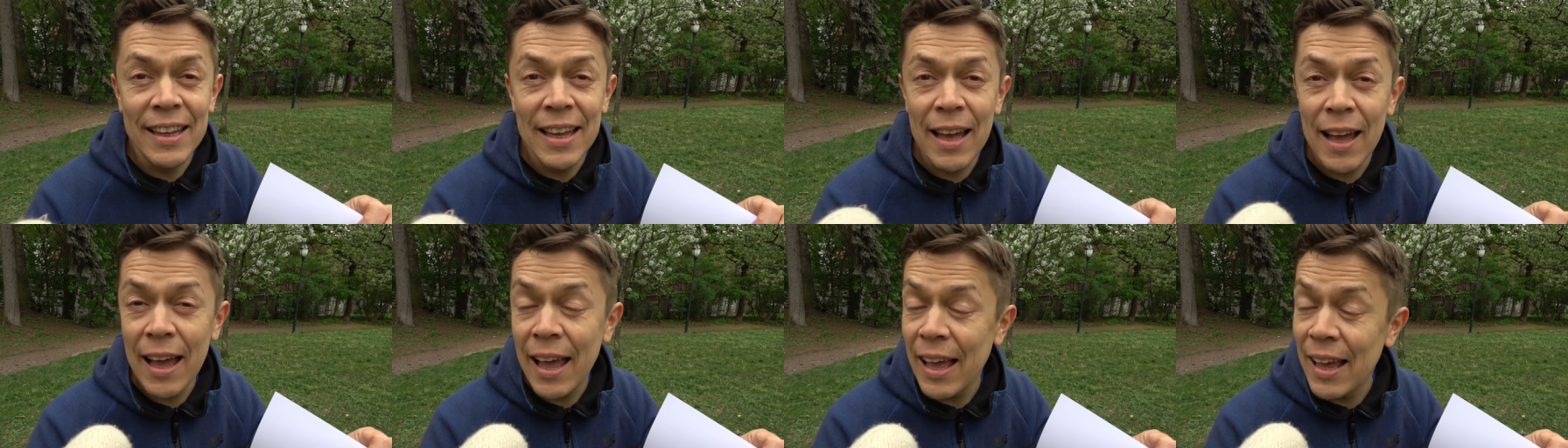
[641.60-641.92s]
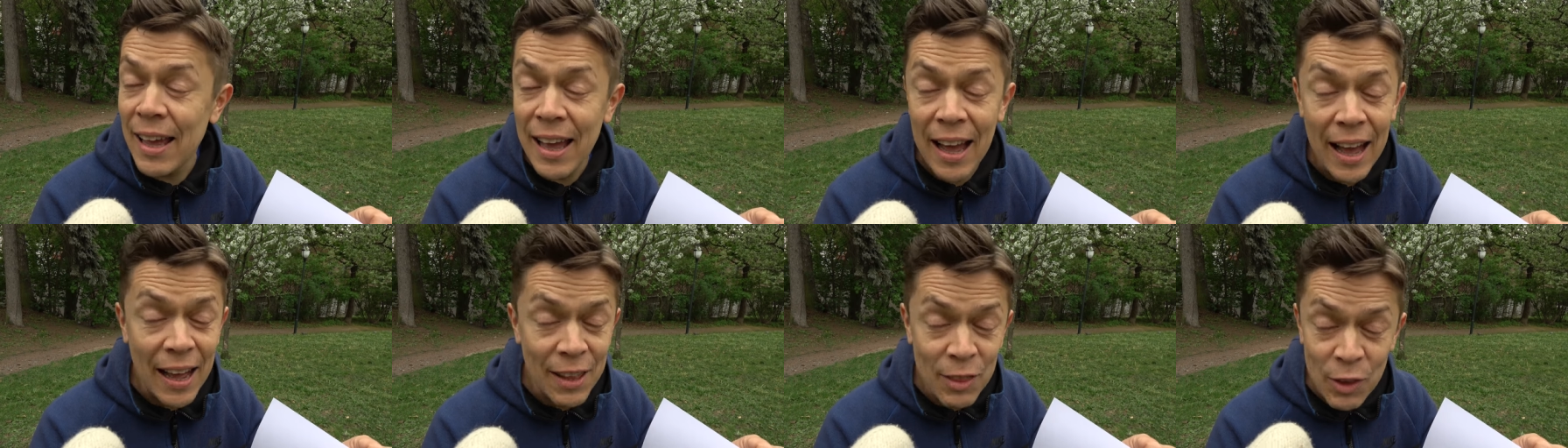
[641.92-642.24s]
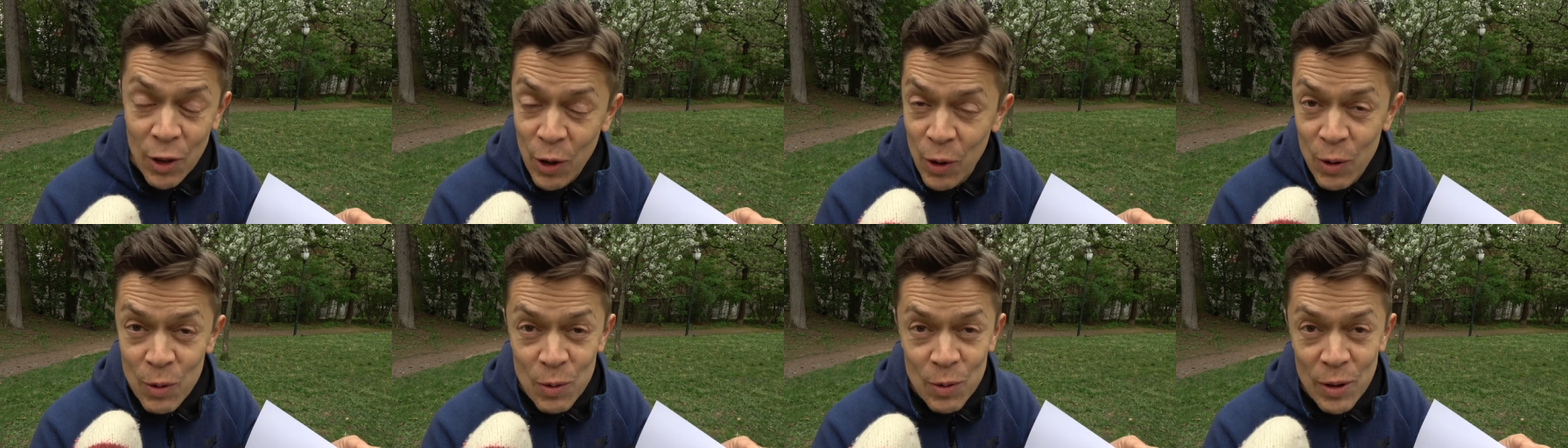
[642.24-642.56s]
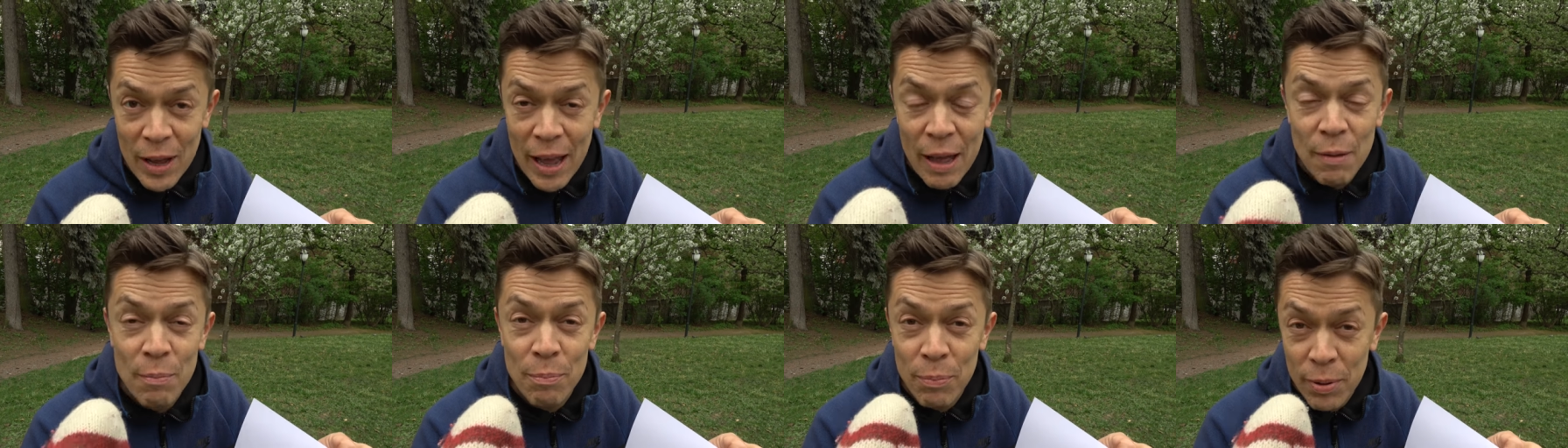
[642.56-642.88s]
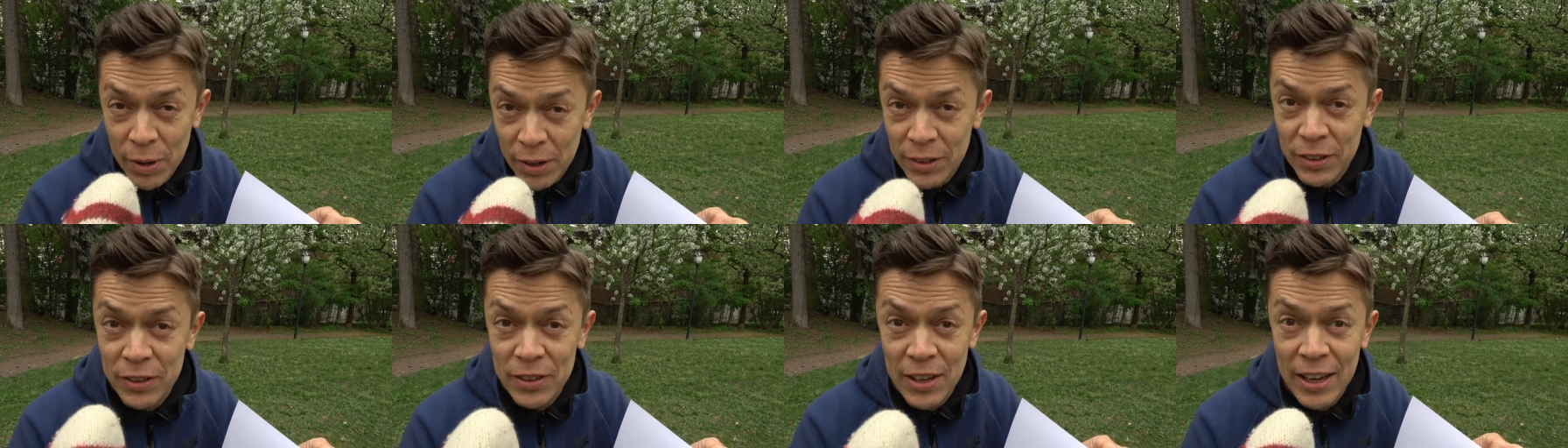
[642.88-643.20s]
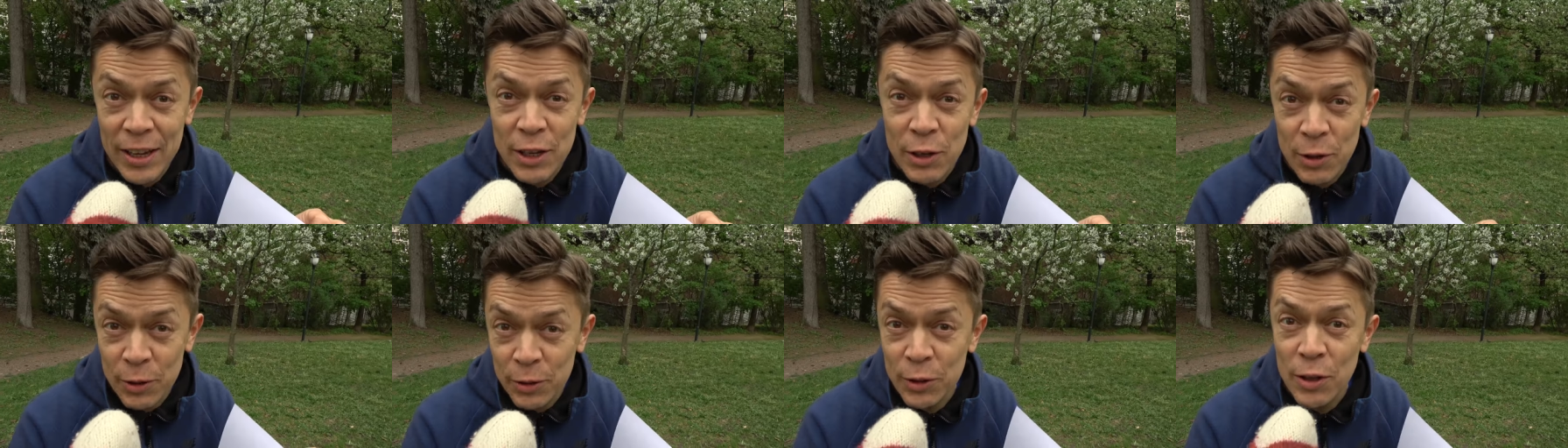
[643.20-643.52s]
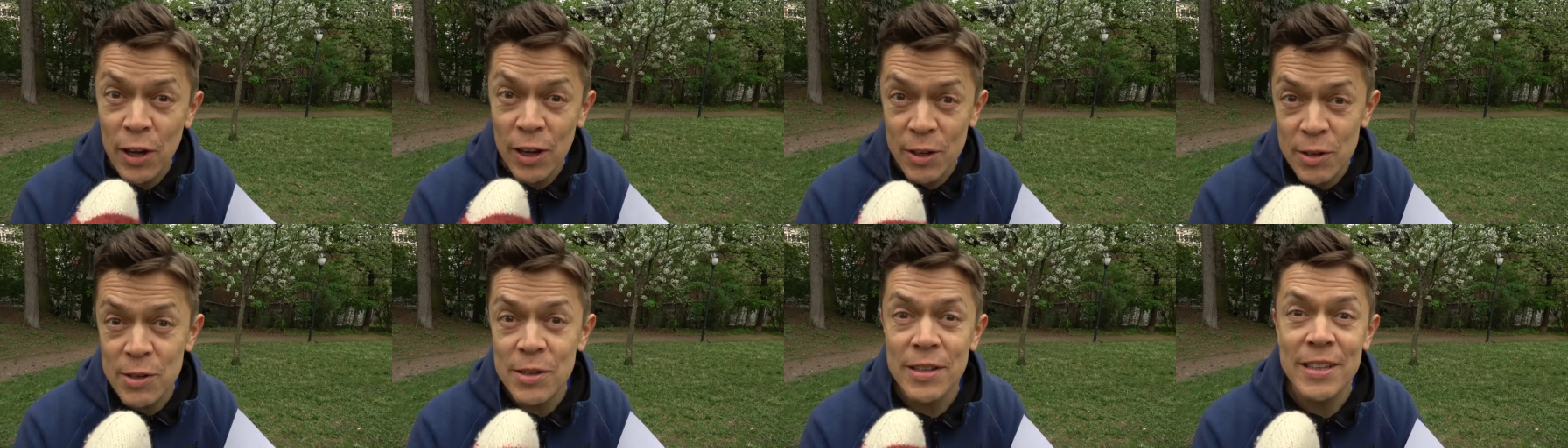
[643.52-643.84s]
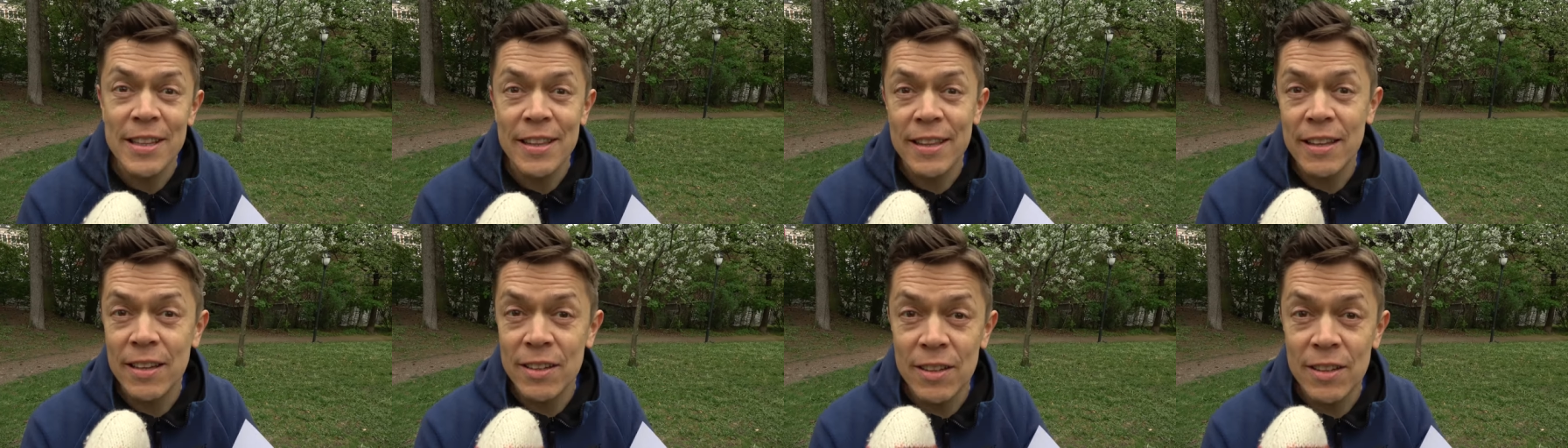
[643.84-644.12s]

Yeah, I know. And but uh, you, you,